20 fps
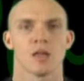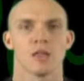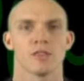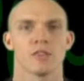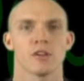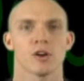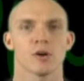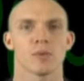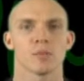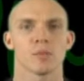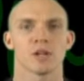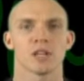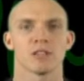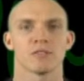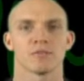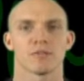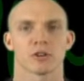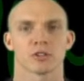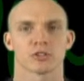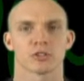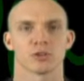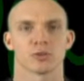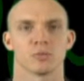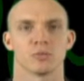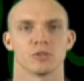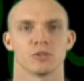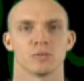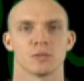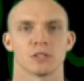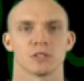There are many functional
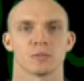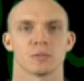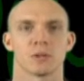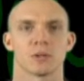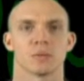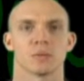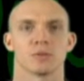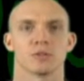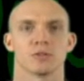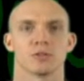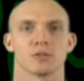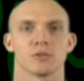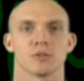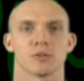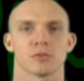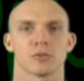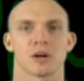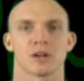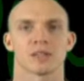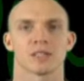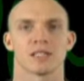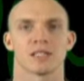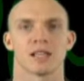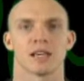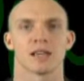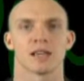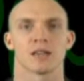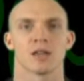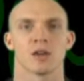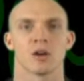movements people do throughout the
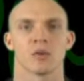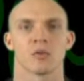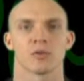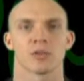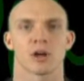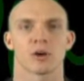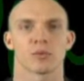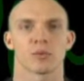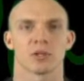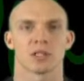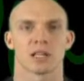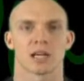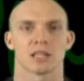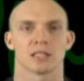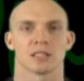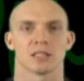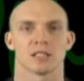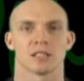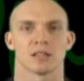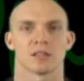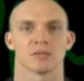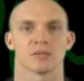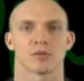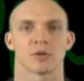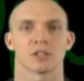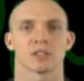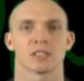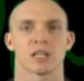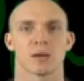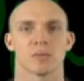day without realizing it.
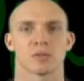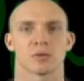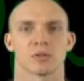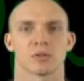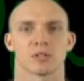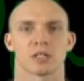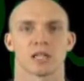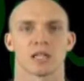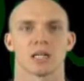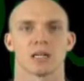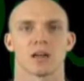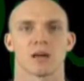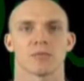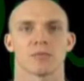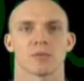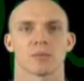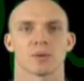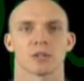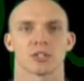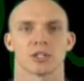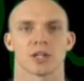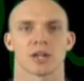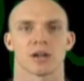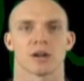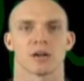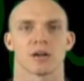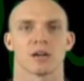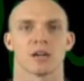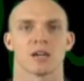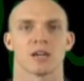For example, getting up from a
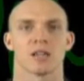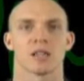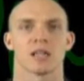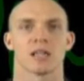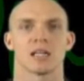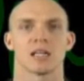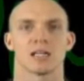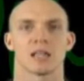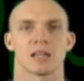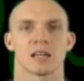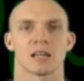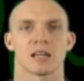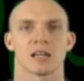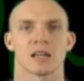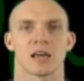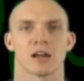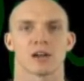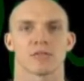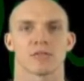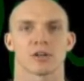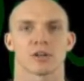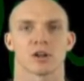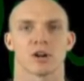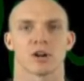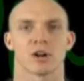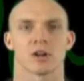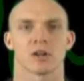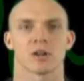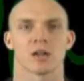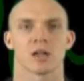chair, getting in and out of a
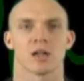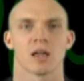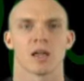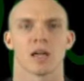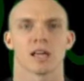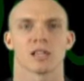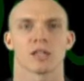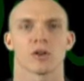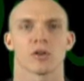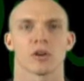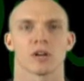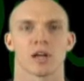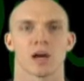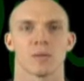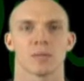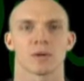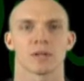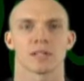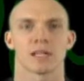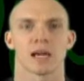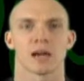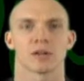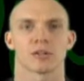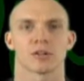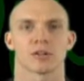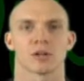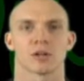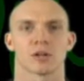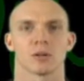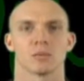car, and going up and down
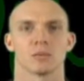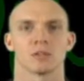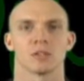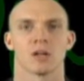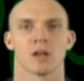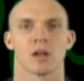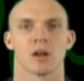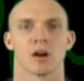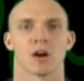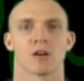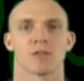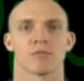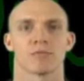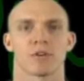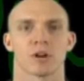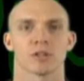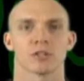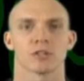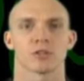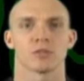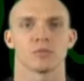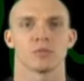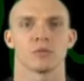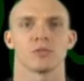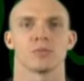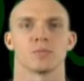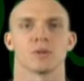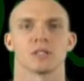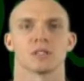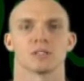curbs are functional
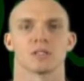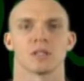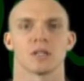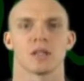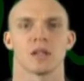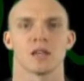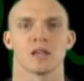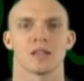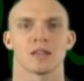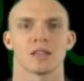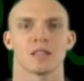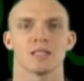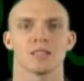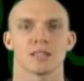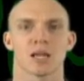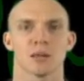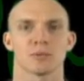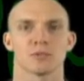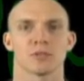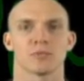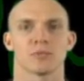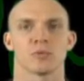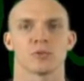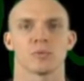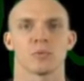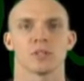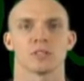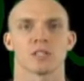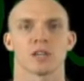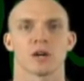movements. These types of
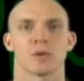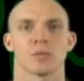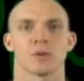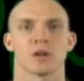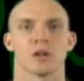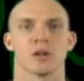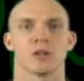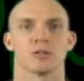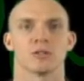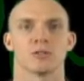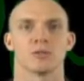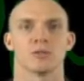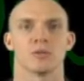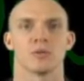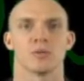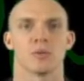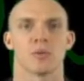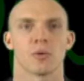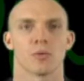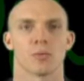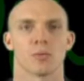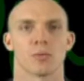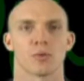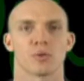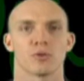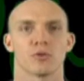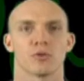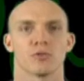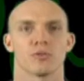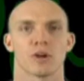movements help to
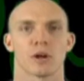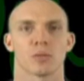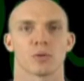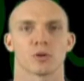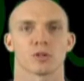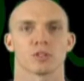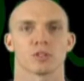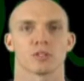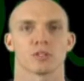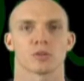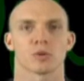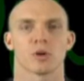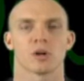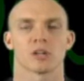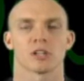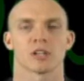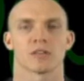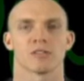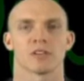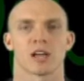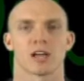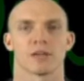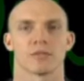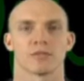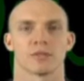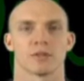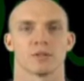improve a person's quality of life.